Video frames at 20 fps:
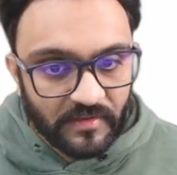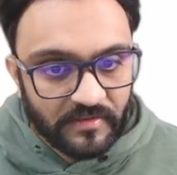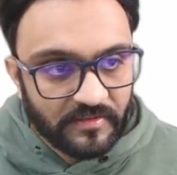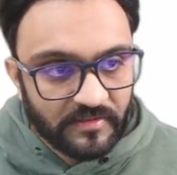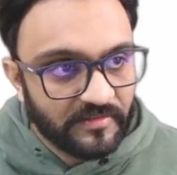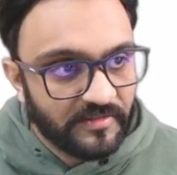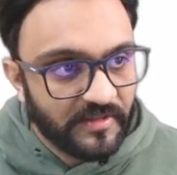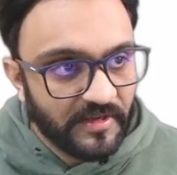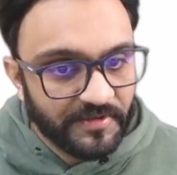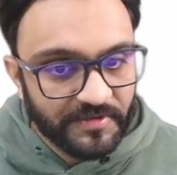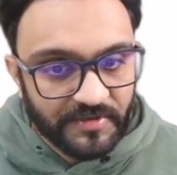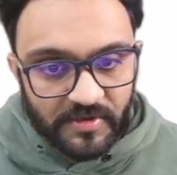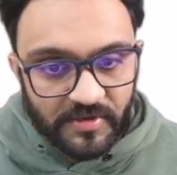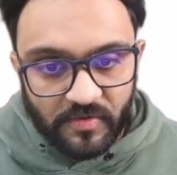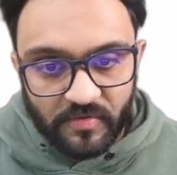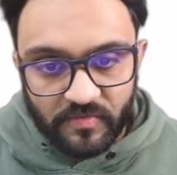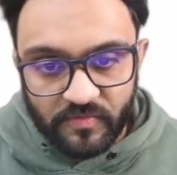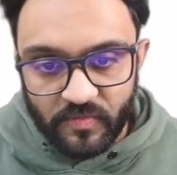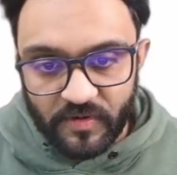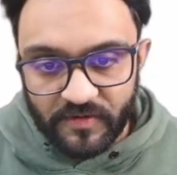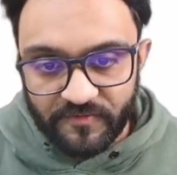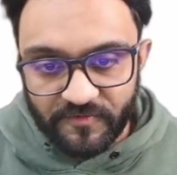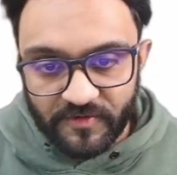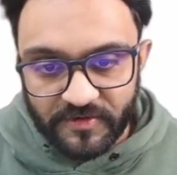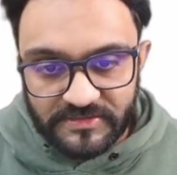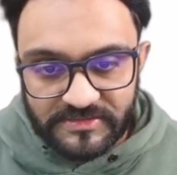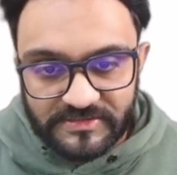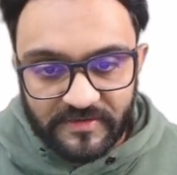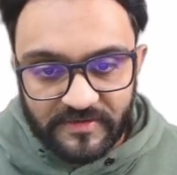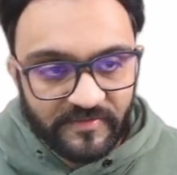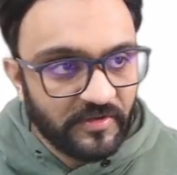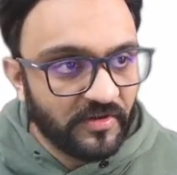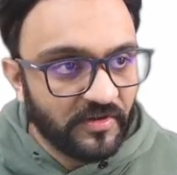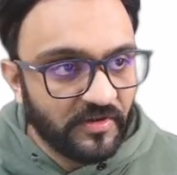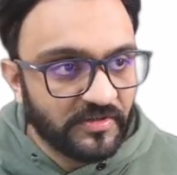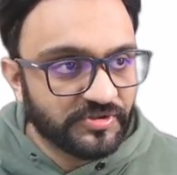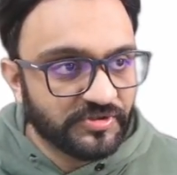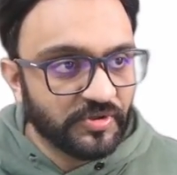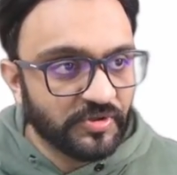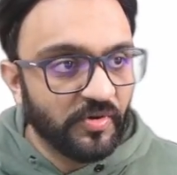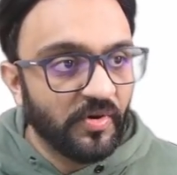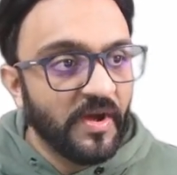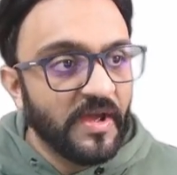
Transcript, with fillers: there you go, $147. So